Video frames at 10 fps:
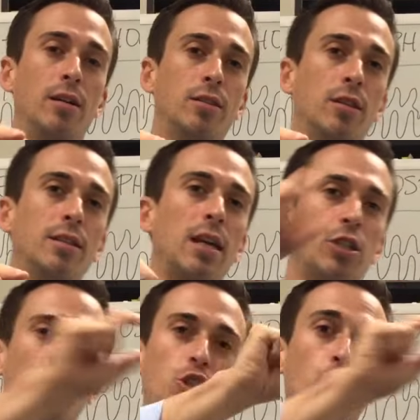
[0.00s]
So there's
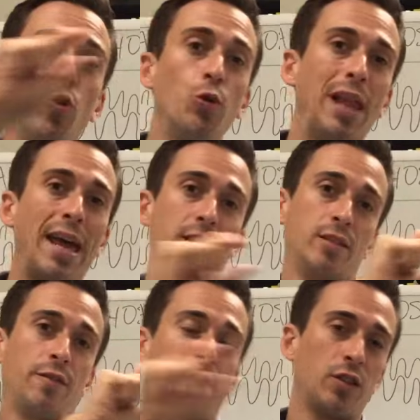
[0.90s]
actually two layers
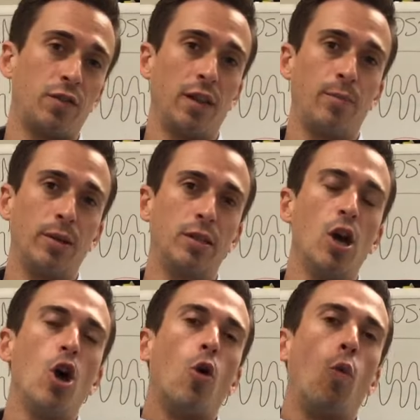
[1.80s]
of phospholipids,
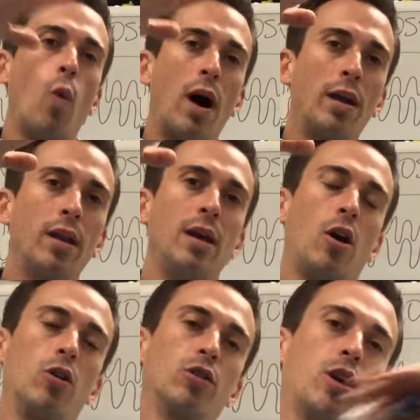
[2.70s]
one
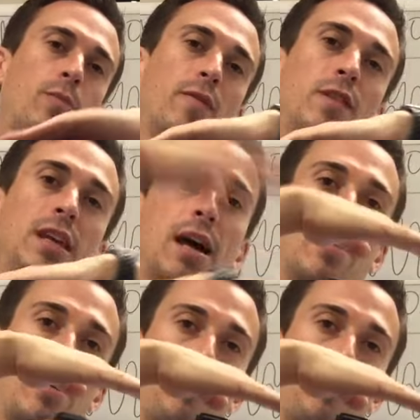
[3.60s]
on top of the other.